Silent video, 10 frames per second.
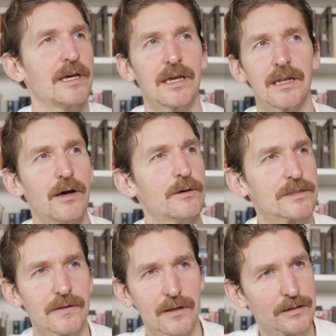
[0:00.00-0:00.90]
He knows
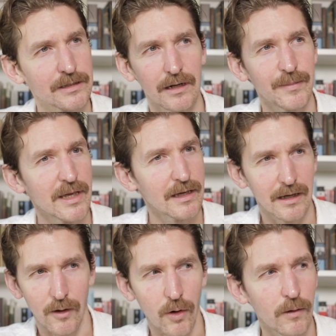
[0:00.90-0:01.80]
that there's gonna be a
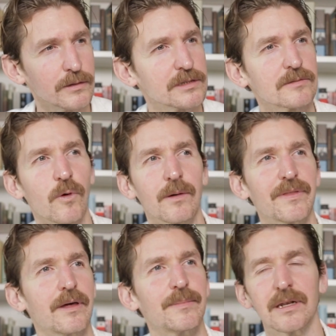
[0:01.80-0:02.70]
whole swarm of
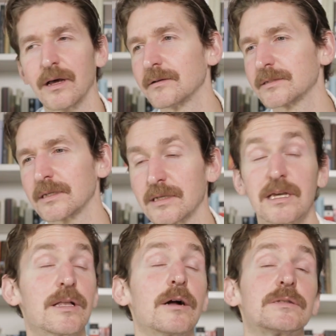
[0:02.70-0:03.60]
them. He knows
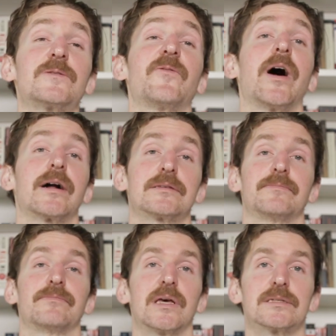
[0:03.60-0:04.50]
he's fucked,
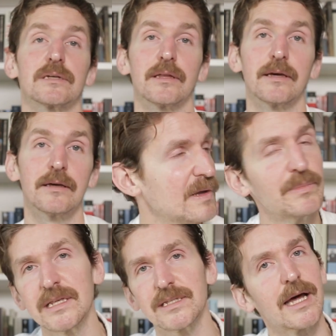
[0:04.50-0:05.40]
basically.
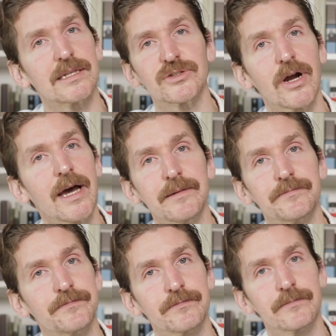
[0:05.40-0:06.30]
But he's gotta try.
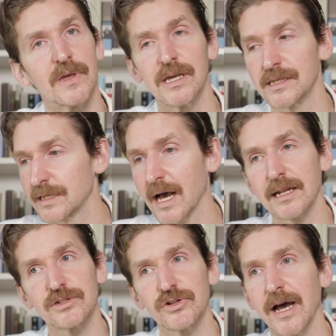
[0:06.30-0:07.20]
He's
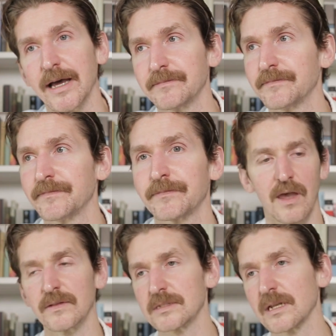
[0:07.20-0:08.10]
gotta try.
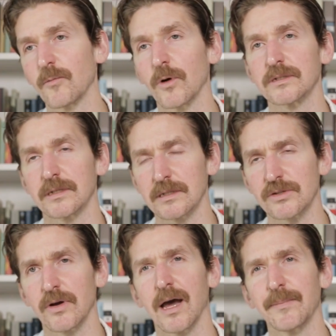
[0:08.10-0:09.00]
If there's any word to
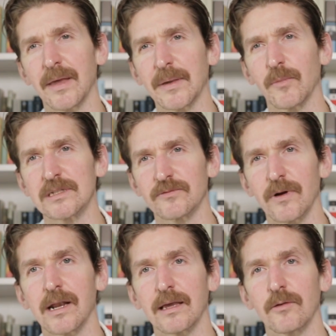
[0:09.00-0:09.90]
describe Hemingway's
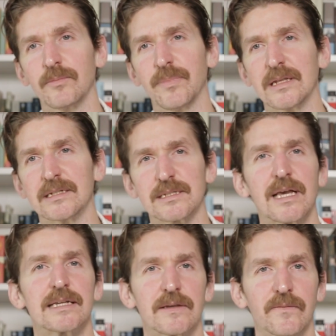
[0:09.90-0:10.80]
writing, it would be
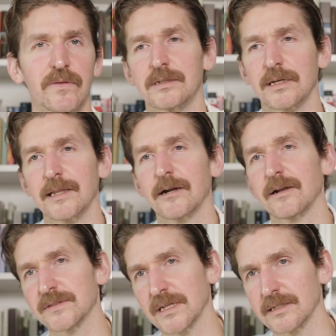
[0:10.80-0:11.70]
decisive.
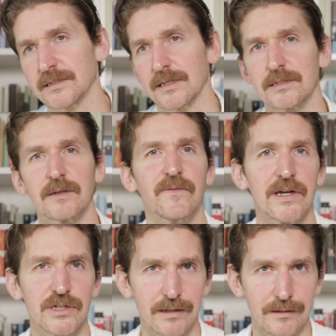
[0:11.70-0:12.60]
Declarative sentences,
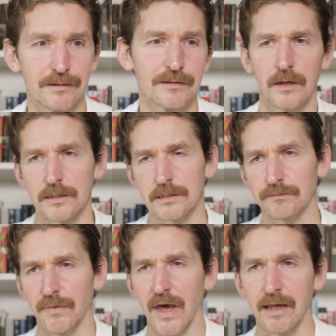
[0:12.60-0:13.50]
conviction, this,
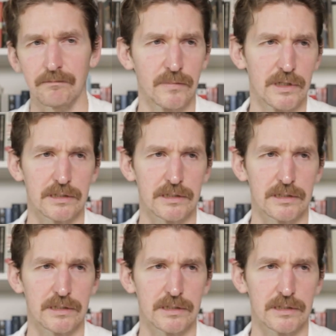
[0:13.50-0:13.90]
that,